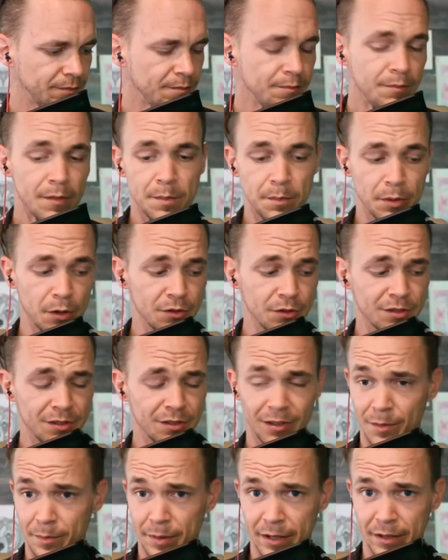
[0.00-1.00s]
Personal
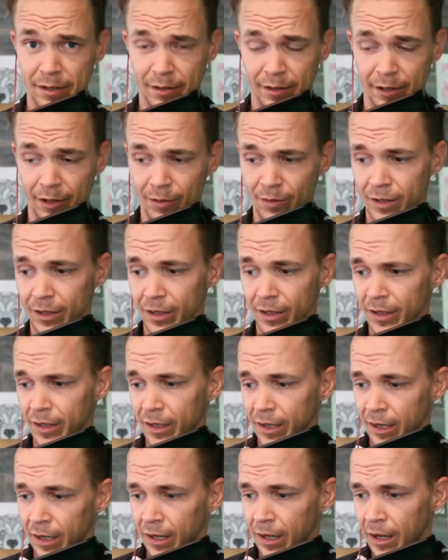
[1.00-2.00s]
opinion, though.
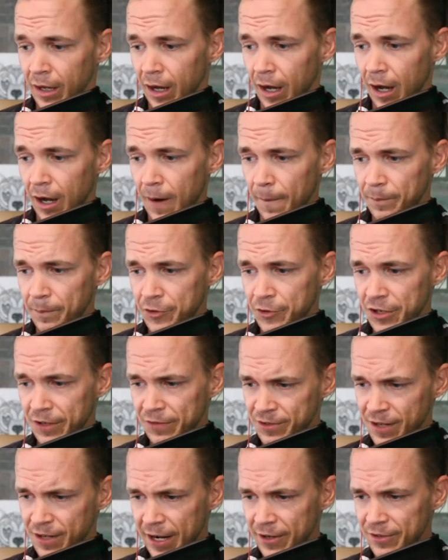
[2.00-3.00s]
Jeff
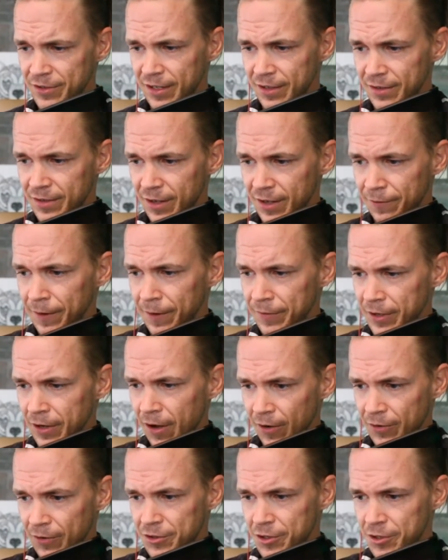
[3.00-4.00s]
Snyder says, a
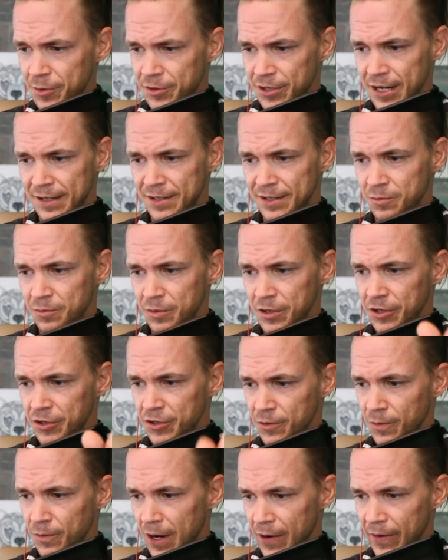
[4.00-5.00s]
$50 super chat says, when you're
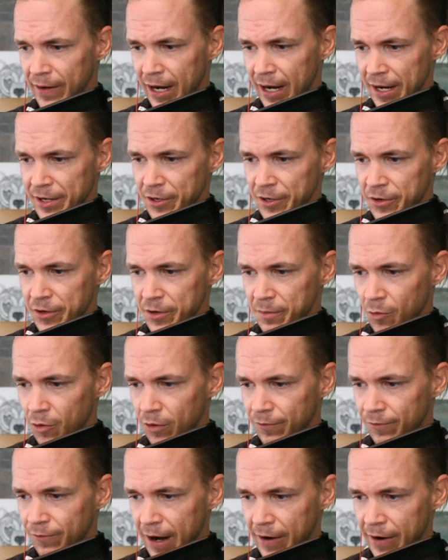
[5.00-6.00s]
swearing, I know you're more
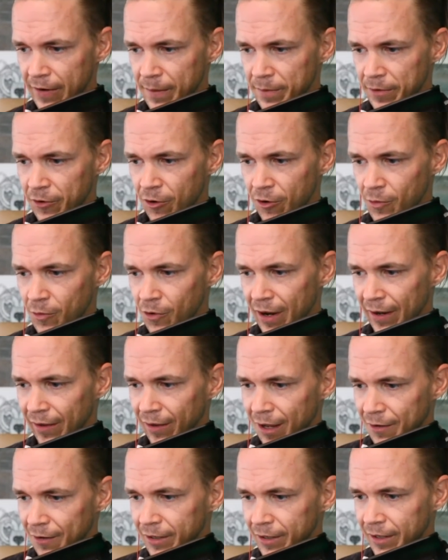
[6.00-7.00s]
fired up than normal. I
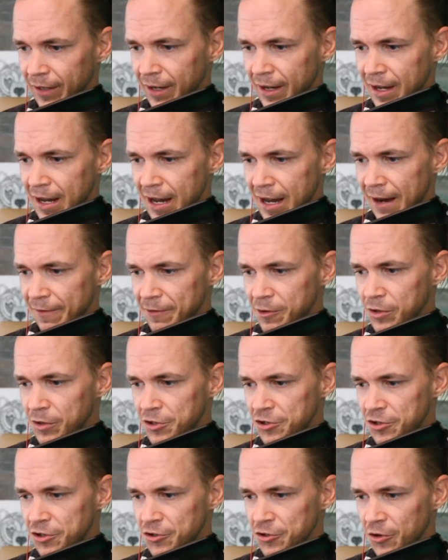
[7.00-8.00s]
love it. Everyone
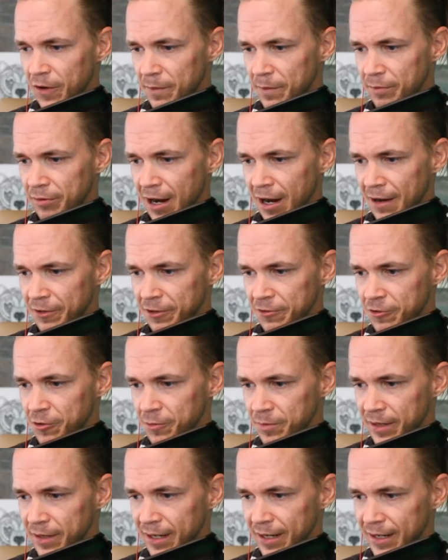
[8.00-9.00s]
should join the private group.
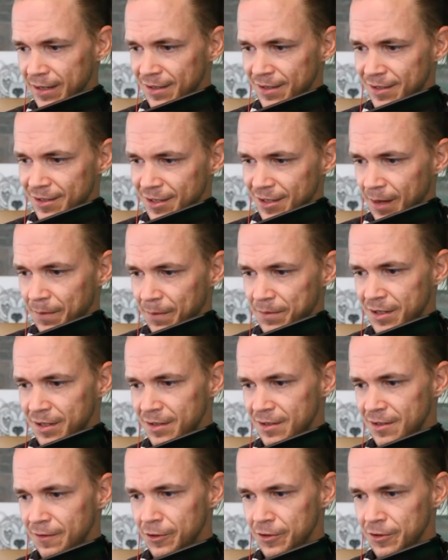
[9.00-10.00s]
It's substance
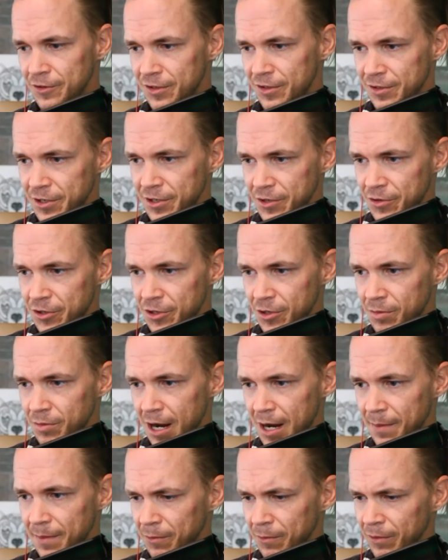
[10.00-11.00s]
versus YouTube
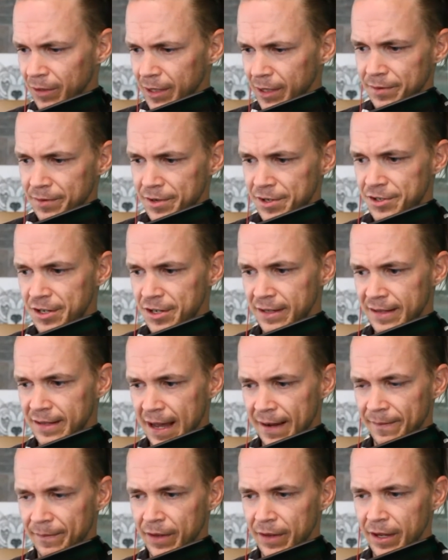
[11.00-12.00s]
hype. I really appreciate
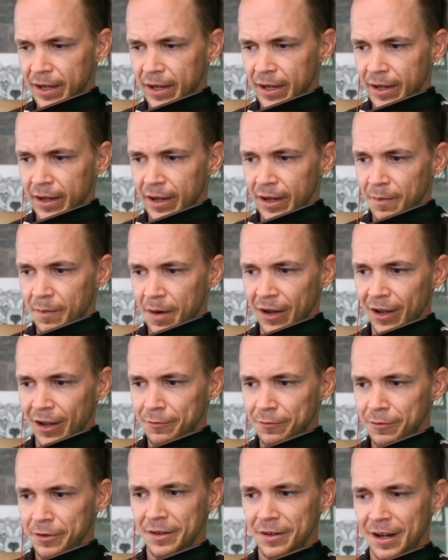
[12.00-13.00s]
that. I love
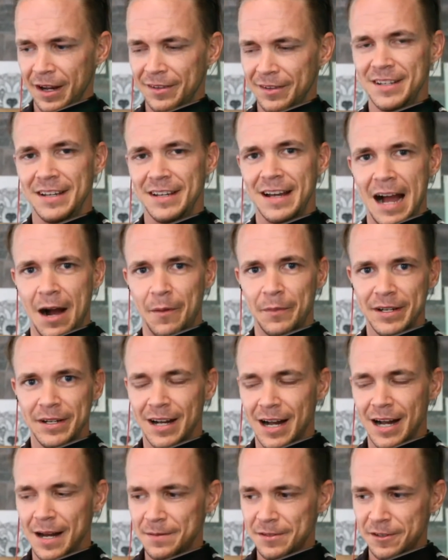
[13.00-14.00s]
when I see how many
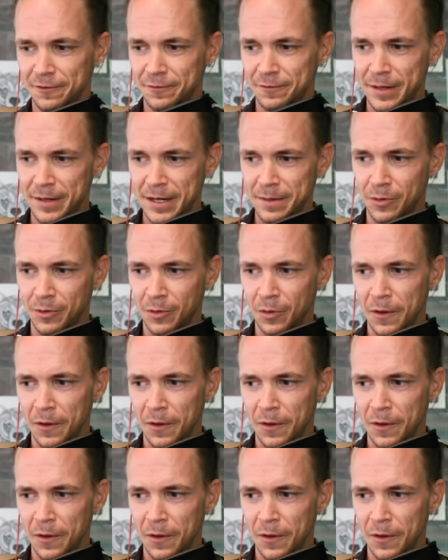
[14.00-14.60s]
times have people